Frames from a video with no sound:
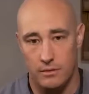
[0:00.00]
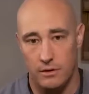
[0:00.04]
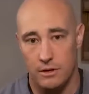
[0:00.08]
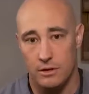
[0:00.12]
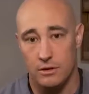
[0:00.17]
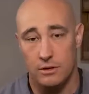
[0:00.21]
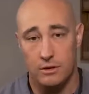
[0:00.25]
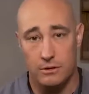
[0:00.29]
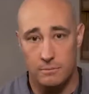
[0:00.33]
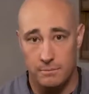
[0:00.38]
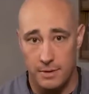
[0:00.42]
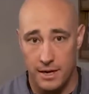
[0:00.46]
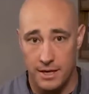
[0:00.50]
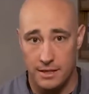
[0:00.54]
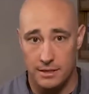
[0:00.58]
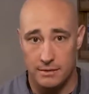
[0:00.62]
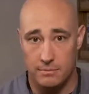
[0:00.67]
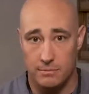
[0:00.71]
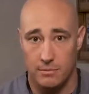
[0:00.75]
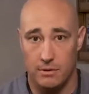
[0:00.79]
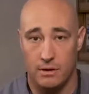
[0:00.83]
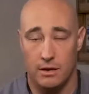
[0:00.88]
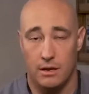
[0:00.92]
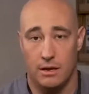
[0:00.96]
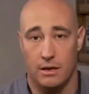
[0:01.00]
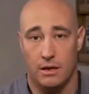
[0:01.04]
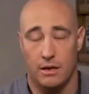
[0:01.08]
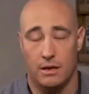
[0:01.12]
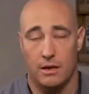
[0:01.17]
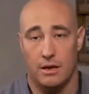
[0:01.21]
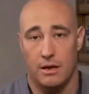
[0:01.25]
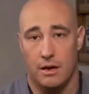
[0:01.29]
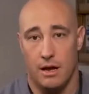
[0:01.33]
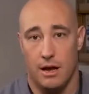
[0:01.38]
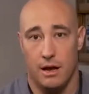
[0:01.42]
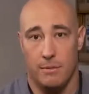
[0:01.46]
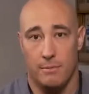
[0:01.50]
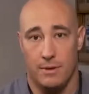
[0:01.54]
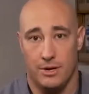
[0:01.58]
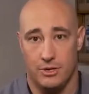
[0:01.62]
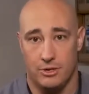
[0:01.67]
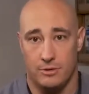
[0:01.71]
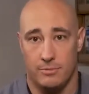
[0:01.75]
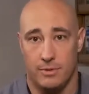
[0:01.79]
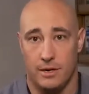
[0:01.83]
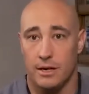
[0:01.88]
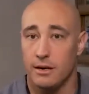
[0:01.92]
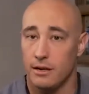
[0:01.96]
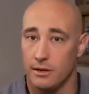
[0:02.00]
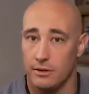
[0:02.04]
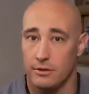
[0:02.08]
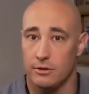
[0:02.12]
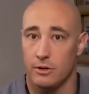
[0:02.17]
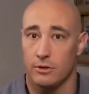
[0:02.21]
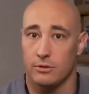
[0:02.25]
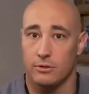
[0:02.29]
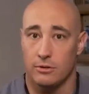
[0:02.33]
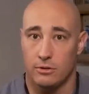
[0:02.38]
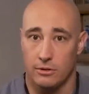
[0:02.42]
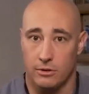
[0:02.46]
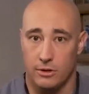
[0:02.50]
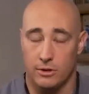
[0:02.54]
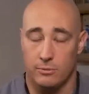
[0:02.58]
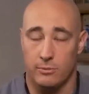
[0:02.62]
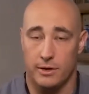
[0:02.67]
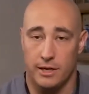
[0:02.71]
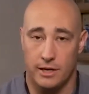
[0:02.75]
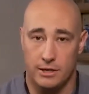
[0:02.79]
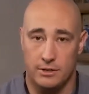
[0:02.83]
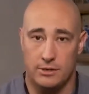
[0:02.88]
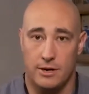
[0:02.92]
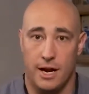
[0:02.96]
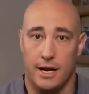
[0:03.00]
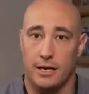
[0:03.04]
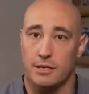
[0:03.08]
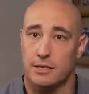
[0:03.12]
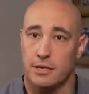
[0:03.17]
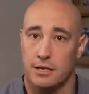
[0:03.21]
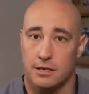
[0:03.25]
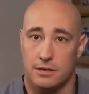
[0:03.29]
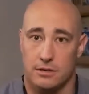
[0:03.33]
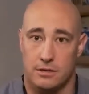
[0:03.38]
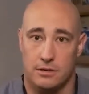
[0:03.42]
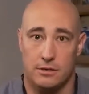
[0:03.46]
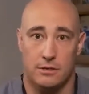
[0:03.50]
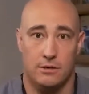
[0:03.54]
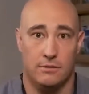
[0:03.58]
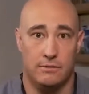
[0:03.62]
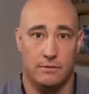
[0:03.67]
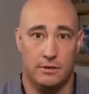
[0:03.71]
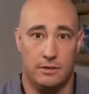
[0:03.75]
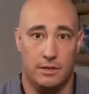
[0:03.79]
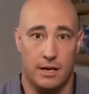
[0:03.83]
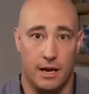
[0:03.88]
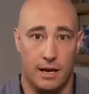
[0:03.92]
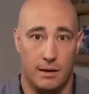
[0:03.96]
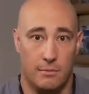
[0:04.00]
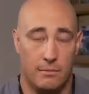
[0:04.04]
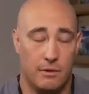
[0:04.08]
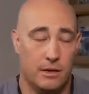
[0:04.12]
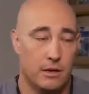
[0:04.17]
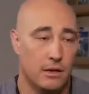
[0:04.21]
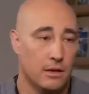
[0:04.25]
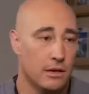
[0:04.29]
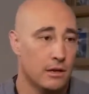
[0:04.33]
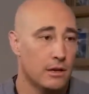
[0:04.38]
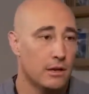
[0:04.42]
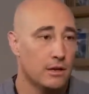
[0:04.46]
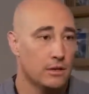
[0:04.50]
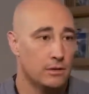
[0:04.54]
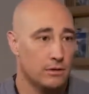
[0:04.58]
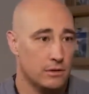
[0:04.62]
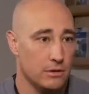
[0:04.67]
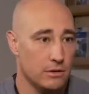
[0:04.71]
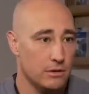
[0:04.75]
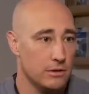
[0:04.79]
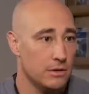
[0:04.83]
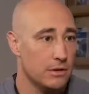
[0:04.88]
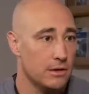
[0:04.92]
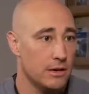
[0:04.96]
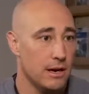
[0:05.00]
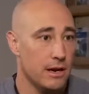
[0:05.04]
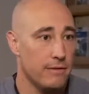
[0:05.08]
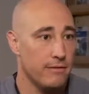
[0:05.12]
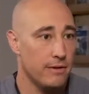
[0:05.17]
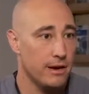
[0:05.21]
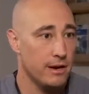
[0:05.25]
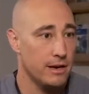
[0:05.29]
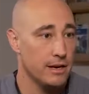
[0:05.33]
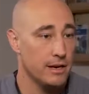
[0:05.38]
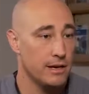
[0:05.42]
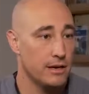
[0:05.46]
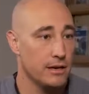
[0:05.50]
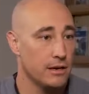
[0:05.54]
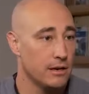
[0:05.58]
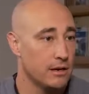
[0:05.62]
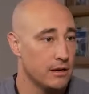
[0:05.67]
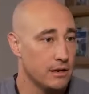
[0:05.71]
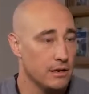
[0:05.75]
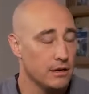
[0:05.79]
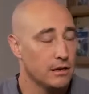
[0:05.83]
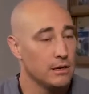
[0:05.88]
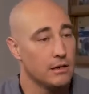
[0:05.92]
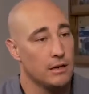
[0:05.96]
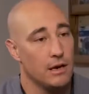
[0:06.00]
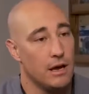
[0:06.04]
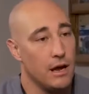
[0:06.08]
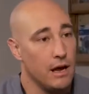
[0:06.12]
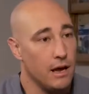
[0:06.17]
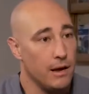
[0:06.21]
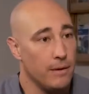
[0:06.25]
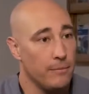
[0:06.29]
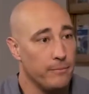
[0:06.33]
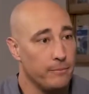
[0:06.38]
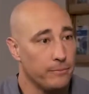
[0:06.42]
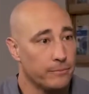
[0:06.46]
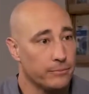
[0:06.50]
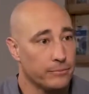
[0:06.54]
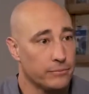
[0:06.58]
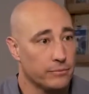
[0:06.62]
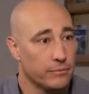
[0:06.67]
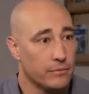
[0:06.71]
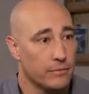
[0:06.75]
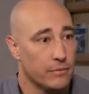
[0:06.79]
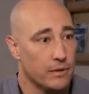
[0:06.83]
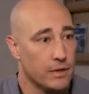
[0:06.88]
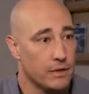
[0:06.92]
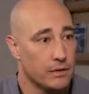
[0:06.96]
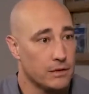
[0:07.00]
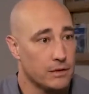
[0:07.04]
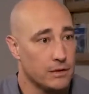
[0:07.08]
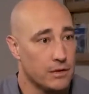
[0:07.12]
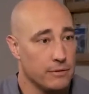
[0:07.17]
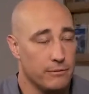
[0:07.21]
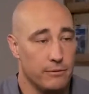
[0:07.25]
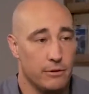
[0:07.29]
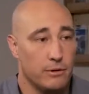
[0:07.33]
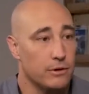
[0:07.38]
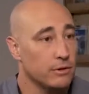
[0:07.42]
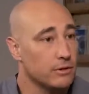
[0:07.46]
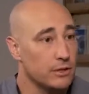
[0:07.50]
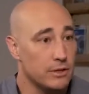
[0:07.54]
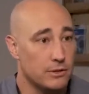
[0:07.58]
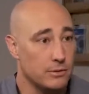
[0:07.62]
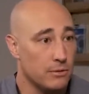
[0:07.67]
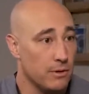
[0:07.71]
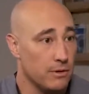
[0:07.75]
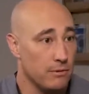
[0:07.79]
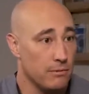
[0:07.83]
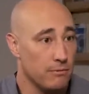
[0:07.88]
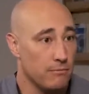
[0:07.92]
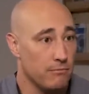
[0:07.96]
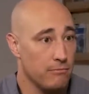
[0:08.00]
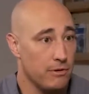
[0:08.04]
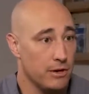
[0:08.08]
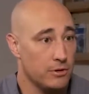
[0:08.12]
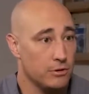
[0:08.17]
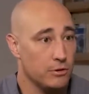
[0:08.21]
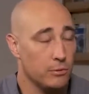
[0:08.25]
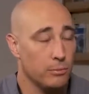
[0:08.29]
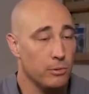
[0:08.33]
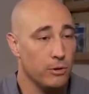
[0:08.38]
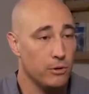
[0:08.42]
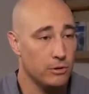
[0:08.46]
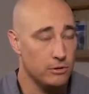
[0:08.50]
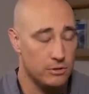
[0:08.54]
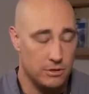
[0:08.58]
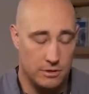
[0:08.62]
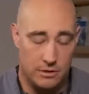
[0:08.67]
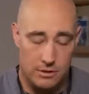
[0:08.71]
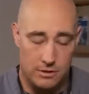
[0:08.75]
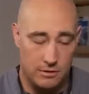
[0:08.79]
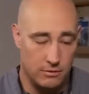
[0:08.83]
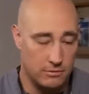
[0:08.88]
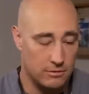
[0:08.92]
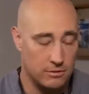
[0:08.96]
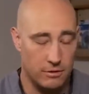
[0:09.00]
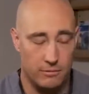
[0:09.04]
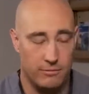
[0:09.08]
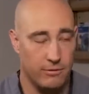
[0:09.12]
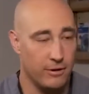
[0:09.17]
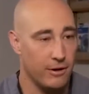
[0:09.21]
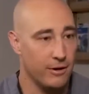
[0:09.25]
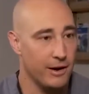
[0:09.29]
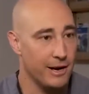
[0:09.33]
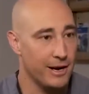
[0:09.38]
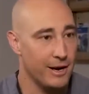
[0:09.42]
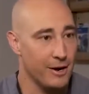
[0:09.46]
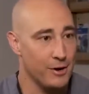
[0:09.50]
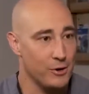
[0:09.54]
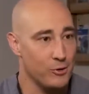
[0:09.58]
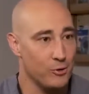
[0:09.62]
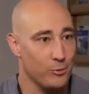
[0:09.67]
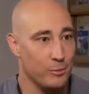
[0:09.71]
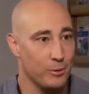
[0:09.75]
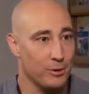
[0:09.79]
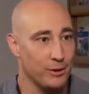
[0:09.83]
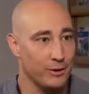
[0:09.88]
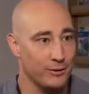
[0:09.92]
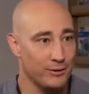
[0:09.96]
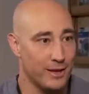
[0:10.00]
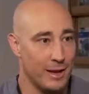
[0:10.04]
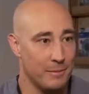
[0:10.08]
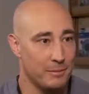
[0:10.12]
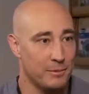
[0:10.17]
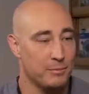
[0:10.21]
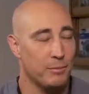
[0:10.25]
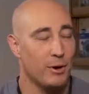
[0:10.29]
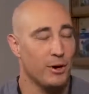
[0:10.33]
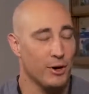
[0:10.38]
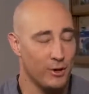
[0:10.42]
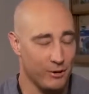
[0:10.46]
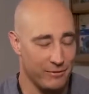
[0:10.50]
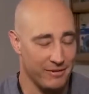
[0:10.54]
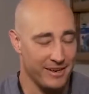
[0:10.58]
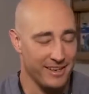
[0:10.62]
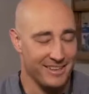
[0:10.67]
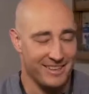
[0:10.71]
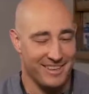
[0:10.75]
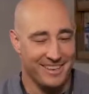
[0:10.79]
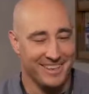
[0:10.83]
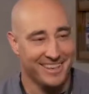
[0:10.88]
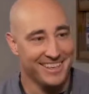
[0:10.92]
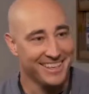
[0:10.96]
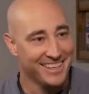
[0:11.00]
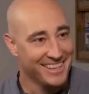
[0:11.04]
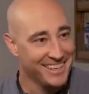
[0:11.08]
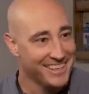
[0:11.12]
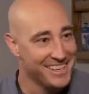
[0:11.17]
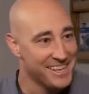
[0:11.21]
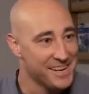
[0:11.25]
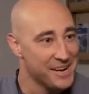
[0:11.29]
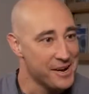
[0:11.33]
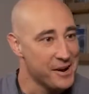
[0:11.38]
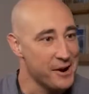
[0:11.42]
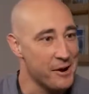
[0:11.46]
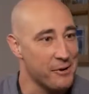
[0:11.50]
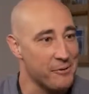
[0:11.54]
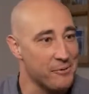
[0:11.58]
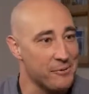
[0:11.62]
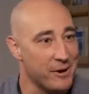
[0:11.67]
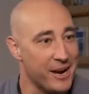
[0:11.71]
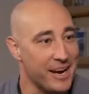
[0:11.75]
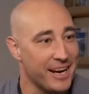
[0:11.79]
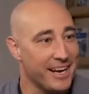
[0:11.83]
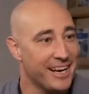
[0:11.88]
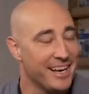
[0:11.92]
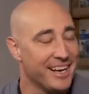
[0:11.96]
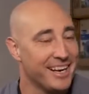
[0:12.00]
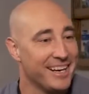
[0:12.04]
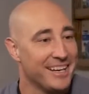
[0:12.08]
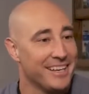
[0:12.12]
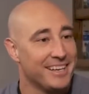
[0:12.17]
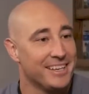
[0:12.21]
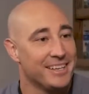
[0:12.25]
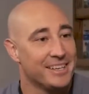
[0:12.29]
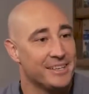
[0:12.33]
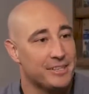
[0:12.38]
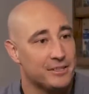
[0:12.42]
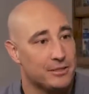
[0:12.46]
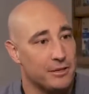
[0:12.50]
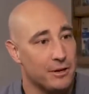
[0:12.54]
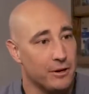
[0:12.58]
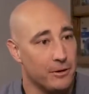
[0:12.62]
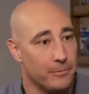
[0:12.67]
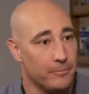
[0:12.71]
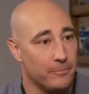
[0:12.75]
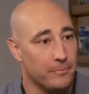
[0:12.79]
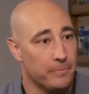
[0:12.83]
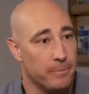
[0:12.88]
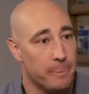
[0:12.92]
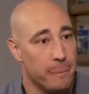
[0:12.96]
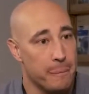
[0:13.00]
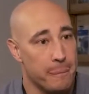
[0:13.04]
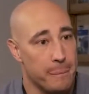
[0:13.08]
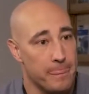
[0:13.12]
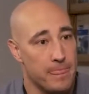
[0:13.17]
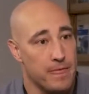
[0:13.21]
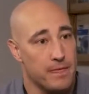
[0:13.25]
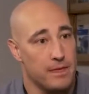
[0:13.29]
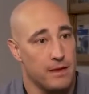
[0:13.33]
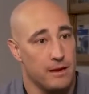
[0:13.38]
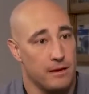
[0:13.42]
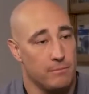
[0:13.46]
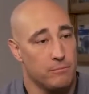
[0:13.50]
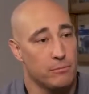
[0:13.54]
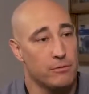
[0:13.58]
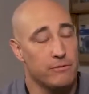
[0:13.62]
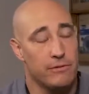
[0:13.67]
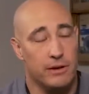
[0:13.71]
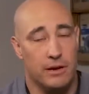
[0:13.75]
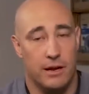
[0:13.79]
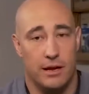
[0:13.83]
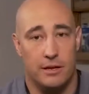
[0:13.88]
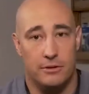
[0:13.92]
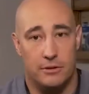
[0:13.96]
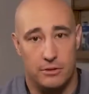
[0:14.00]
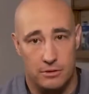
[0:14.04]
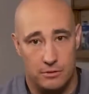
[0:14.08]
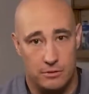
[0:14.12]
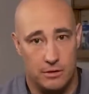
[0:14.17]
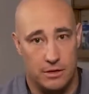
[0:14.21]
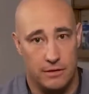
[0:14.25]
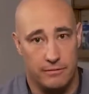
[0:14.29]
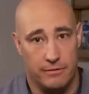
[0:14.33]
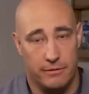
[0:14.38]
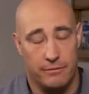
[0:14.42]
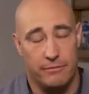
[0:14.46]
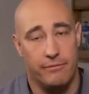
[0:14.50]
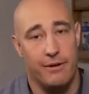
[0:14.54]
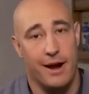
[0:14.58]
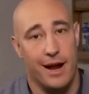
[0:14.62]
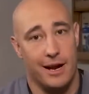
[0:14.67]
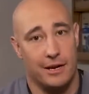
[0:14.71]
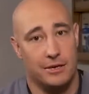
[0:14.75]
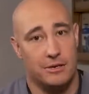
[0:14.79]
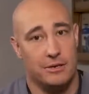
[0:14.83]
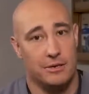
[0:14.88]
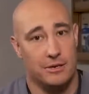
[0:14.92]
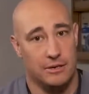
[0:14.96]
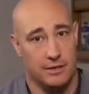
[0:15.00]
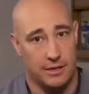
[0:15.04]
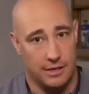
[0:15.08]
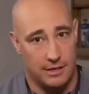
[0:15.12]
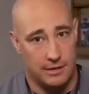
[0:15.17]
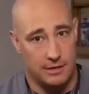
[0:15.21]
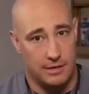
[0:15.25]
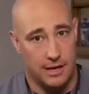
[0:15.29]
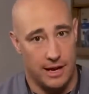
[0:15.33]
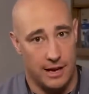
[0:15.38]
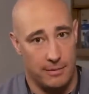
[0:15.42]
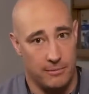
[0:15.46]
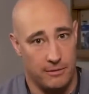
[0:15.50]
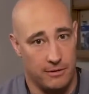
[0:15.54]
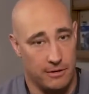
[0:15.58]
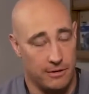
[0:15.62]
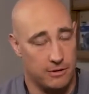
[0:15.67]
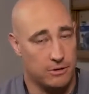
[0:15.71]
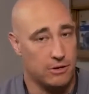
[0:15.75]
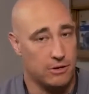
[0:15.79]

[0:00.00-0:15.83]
a good base measurement, and it's also a good way to track changes over time. So you didn't have any difficulties with retropulsion, so far right now your orbital exam is perfect. All right, so moving on to sort of a fracture exam or a